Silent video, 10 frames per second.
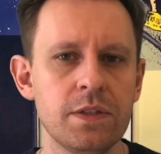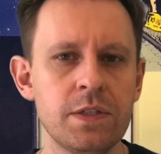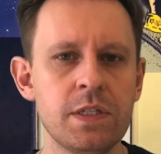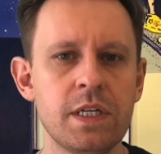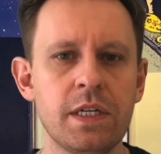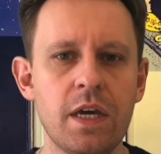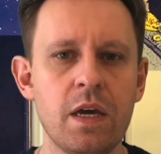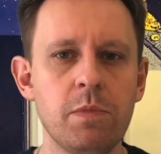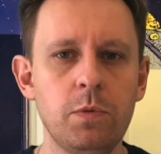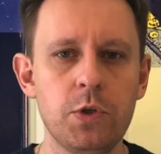This is
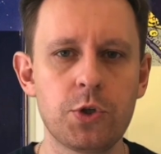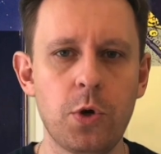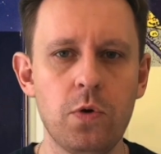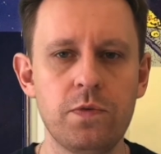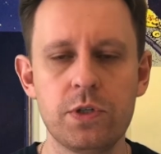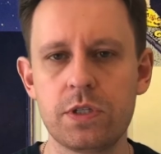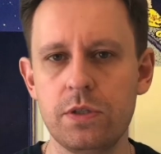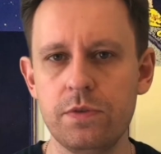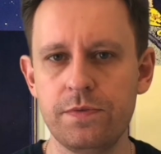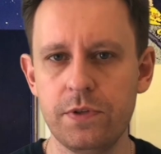a game which
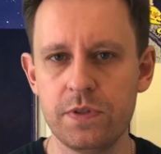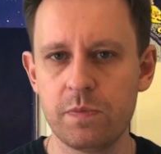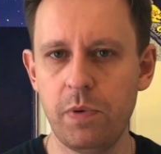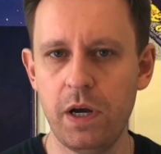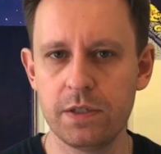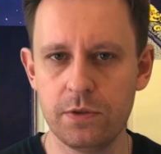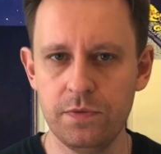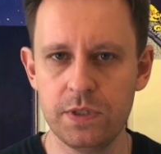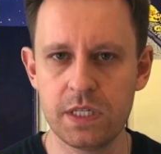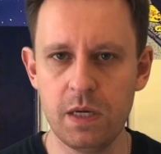covers the first
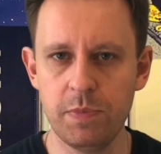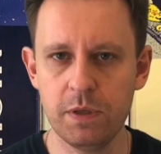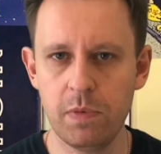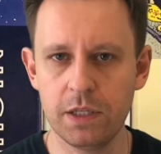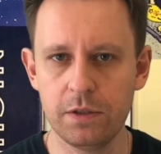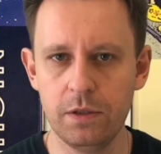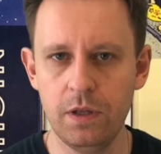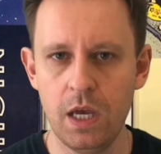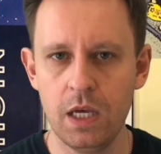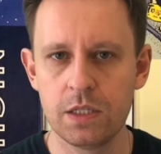part of this epic
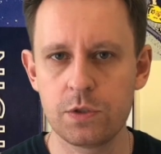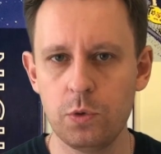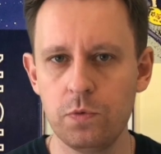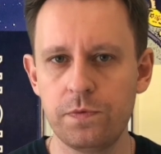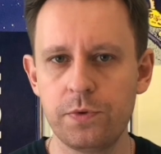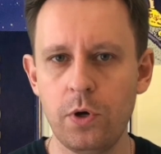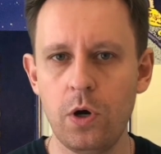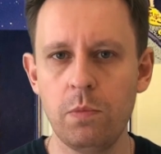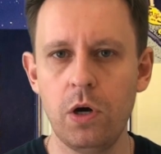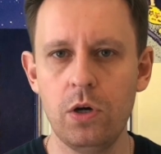battle, so
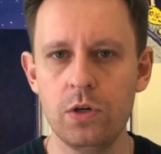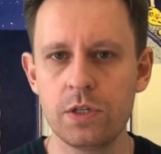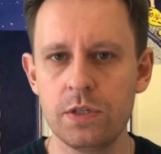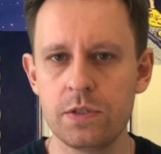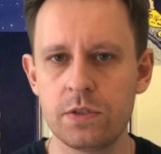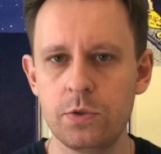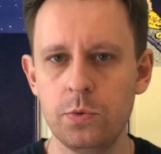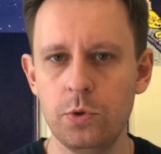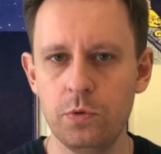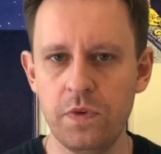from
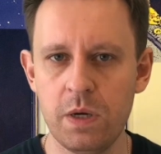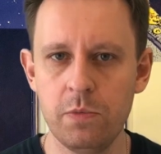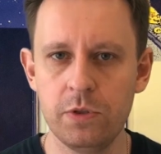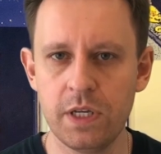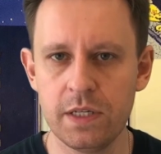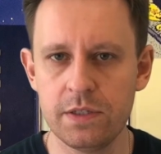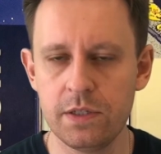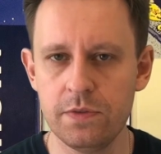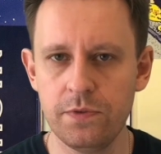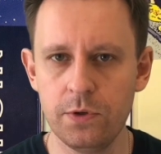August to November
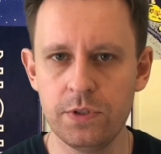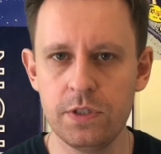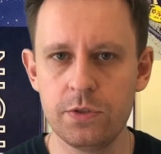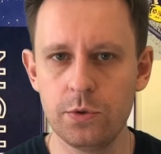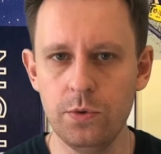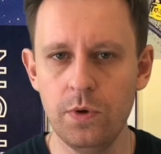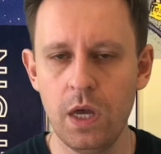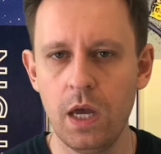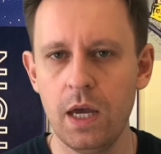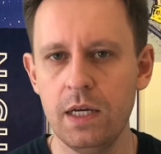
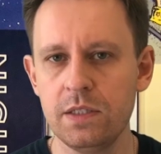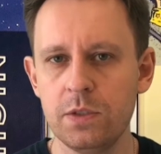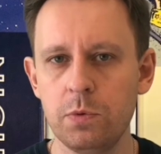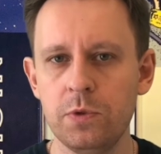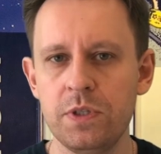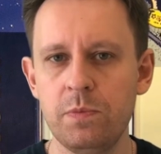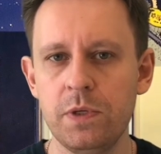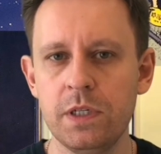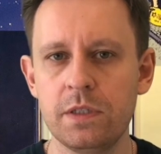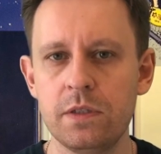1942, and it will
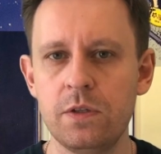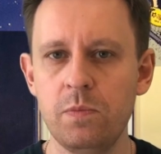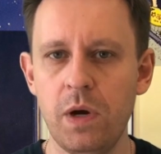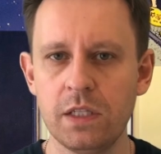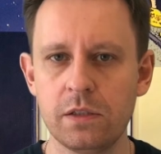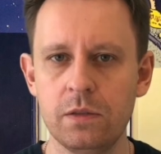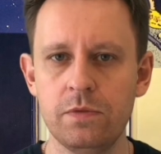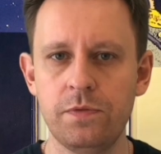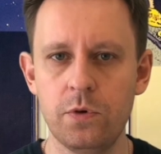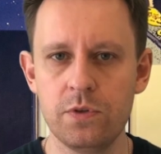depict the
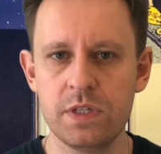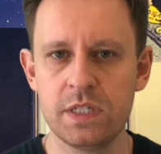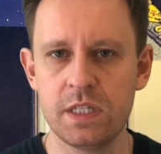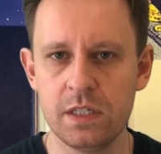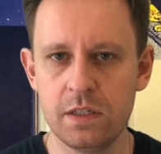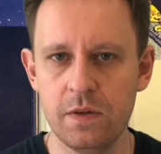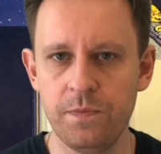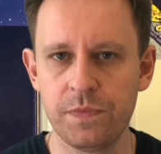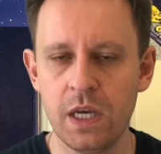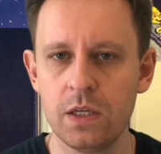battle for the
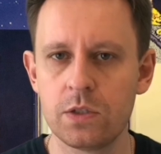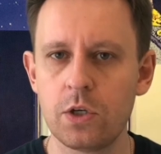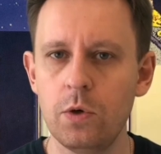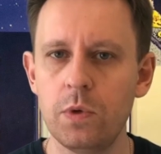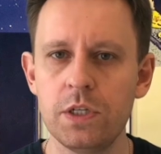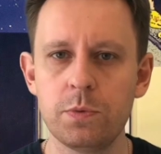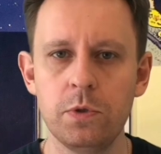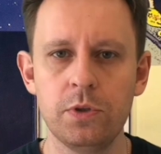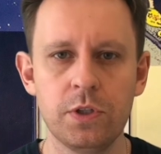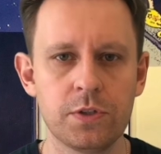city. So
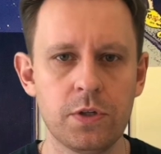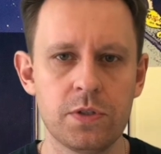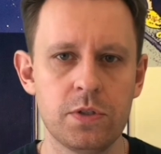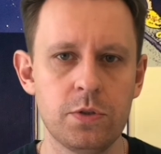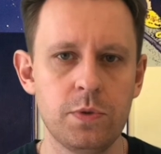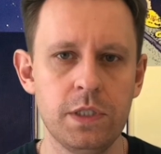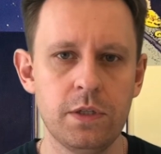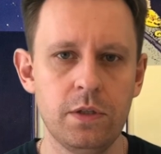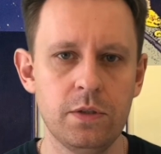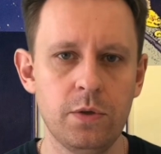it will not
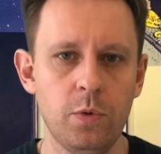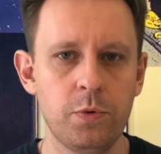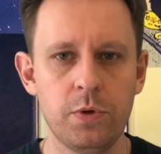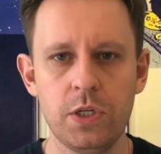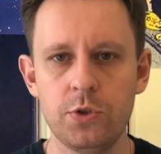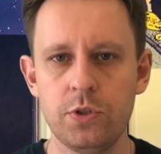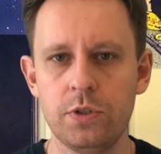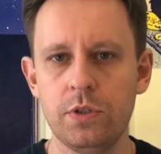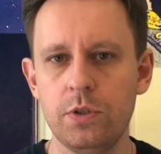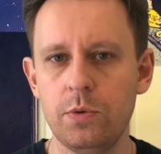concentrate on the
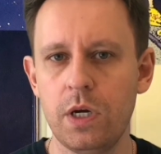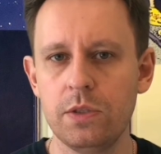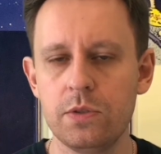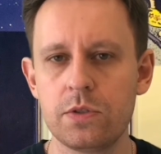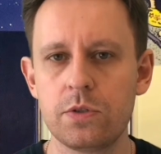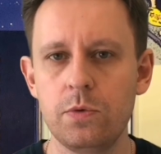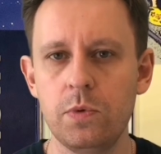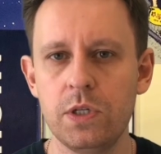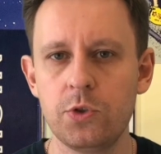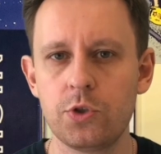Operation
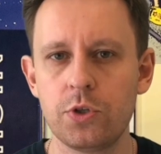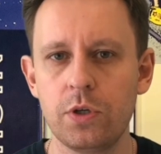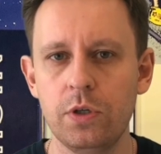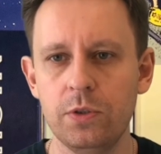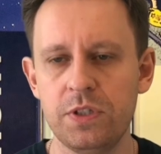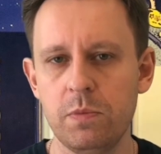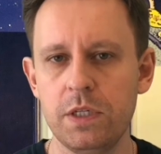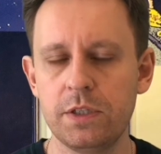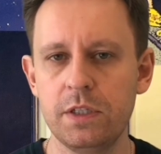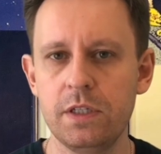Uranus, which
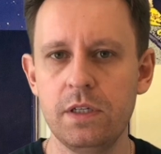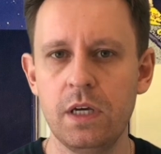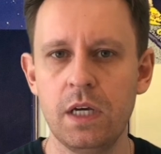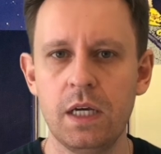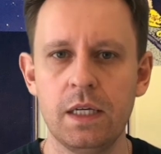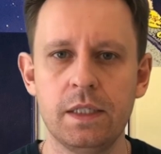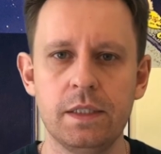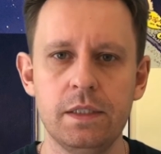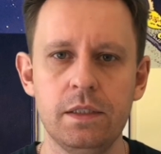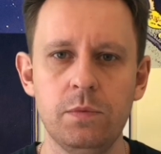ultimately
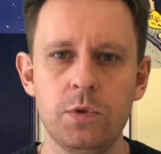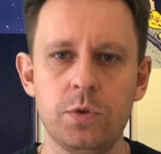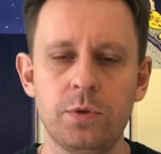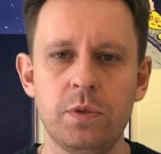led